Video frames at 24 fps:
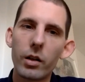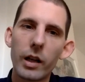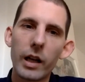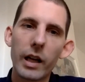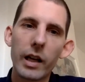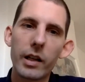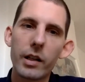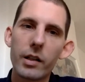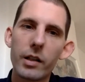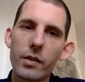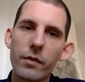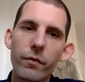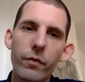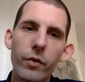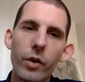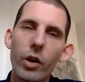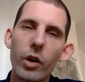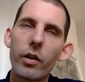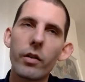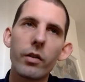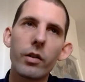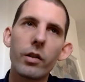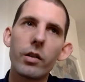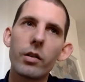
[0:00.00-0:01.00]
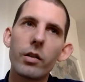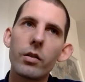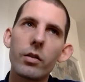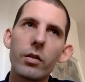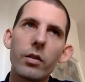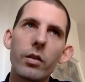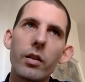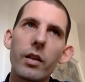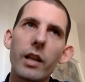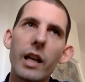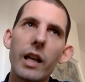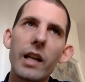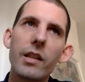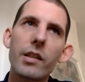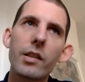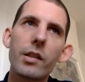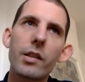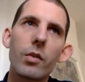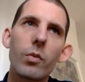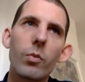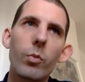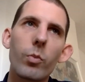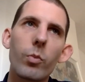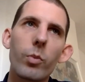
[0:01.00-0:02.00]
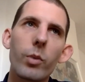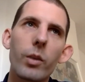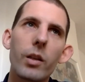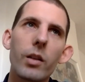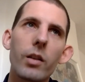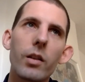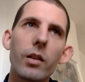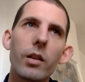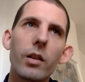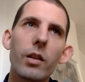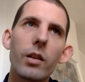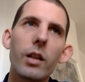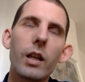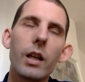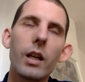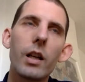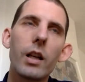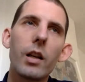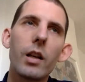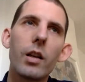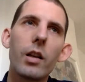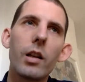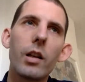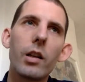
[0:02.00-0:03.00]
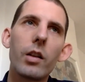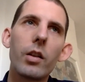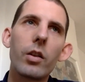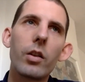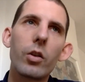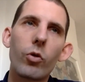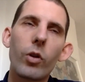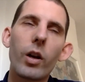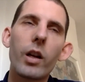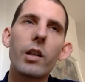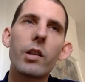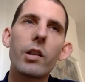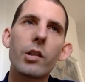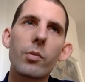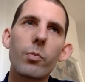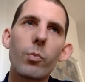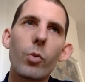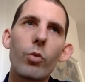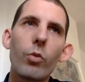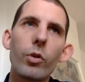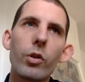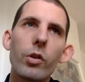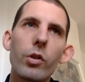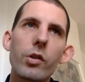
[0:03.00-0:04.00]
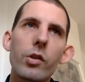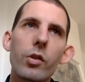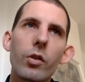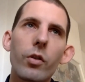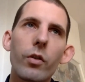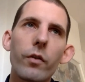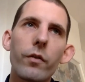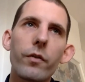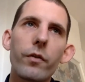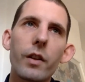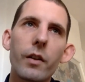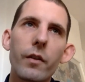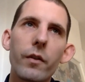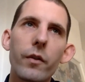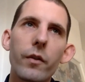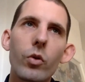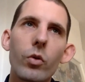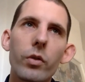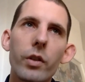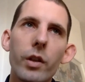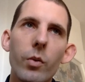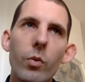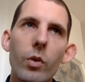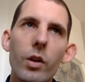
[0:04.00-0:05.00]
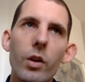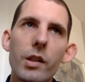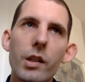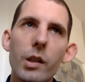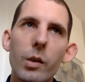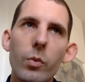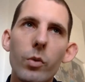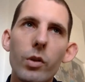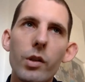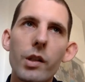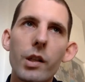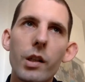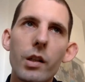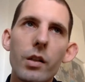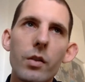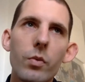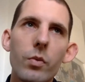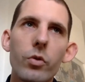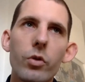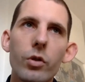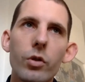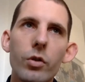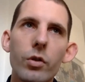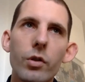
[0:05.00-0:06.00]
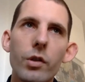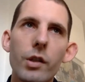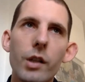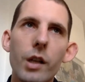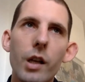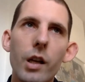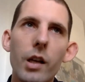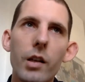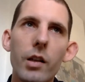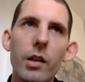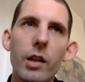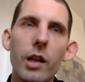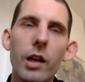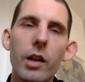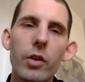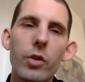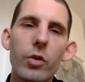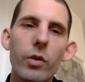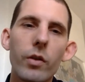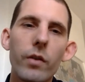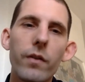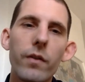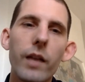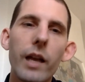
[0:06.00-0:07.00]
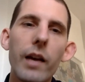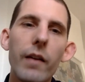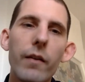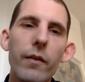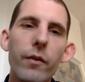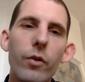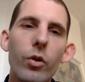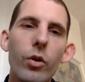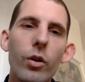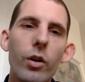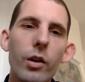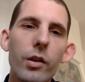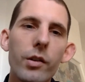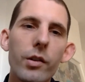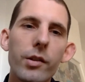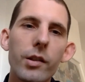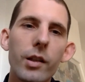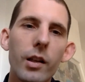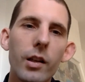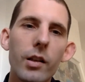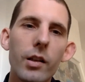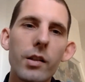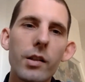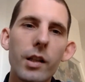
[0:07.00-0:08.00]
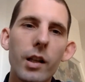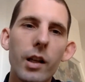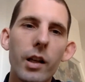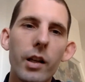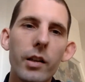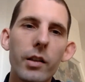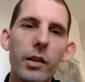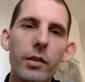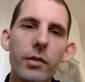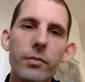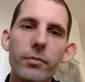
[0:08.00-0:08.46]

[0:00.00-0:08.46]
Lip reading: and that's been the greatest moments of difficulty when someone says, would you design a luxury flat for us? And it's like,